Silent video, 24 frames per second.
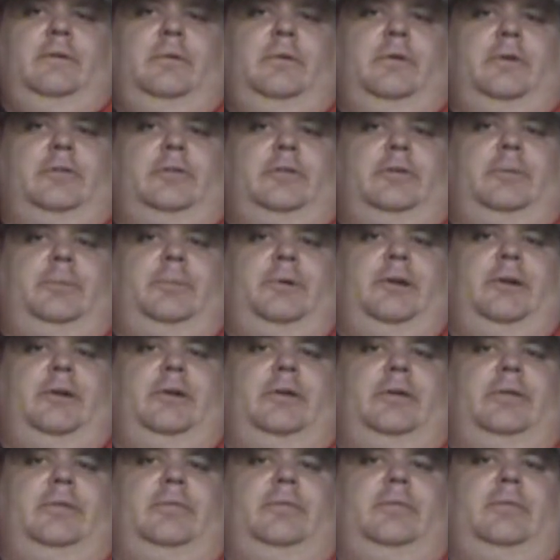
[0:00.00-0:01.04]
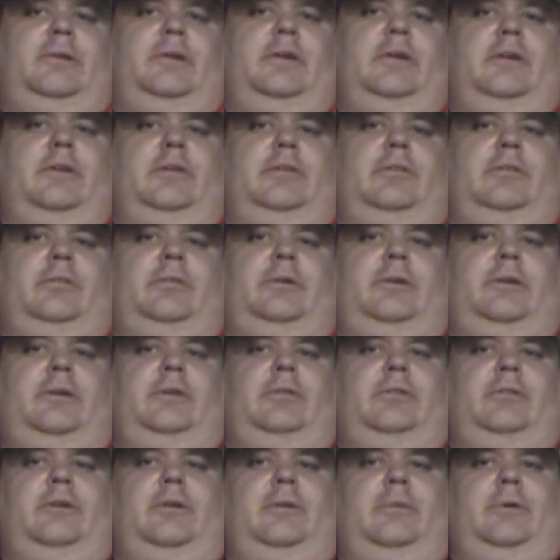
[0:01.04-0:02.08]
works out better because we
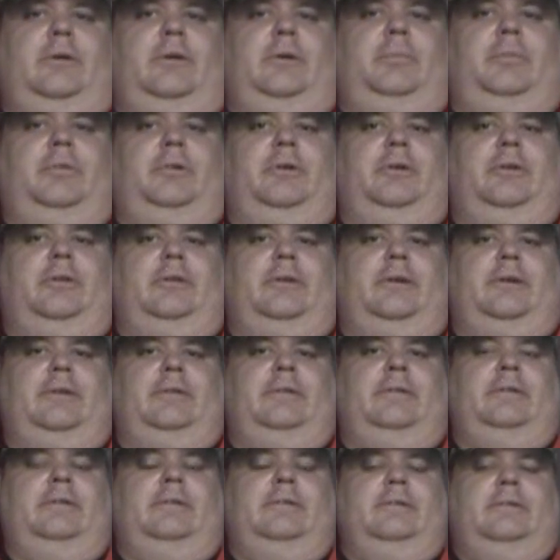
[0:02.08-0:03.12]
trade away a player that